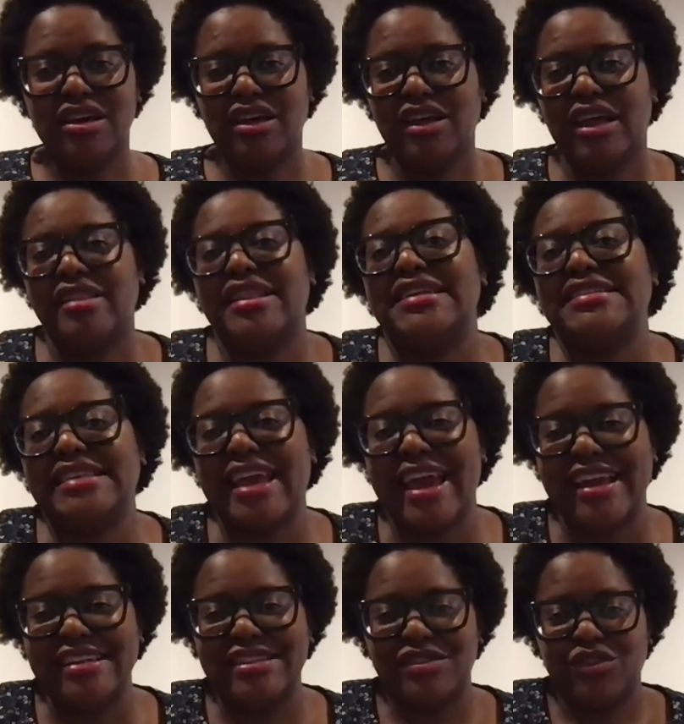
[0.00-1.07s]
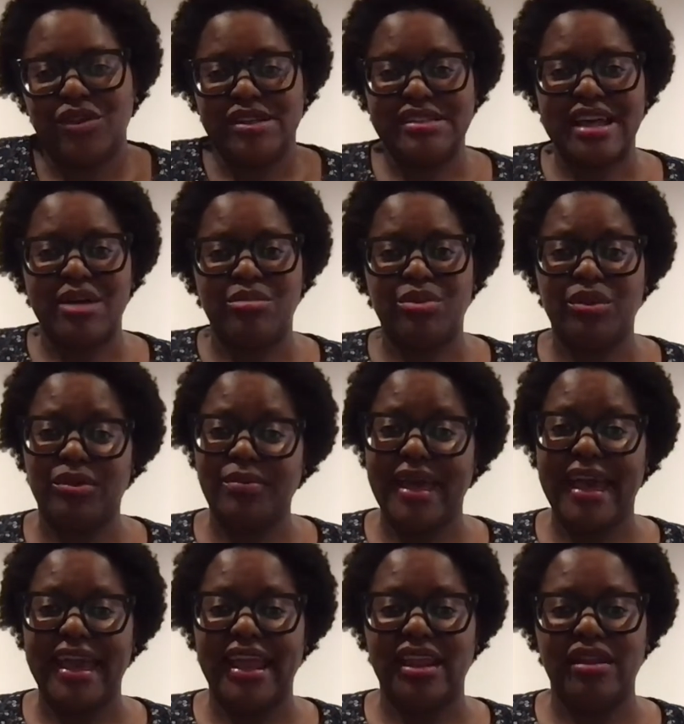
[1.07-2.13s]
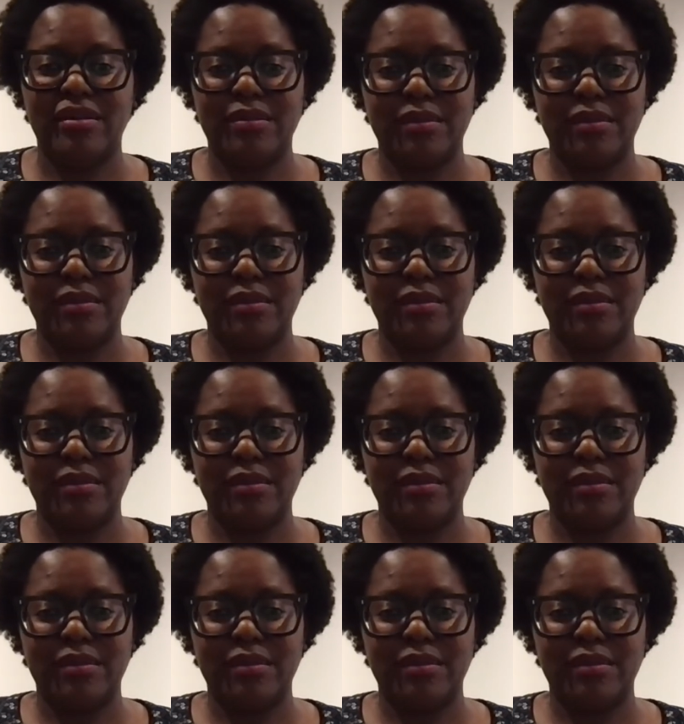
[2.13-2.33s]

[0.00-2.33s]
in this case, for example, pain.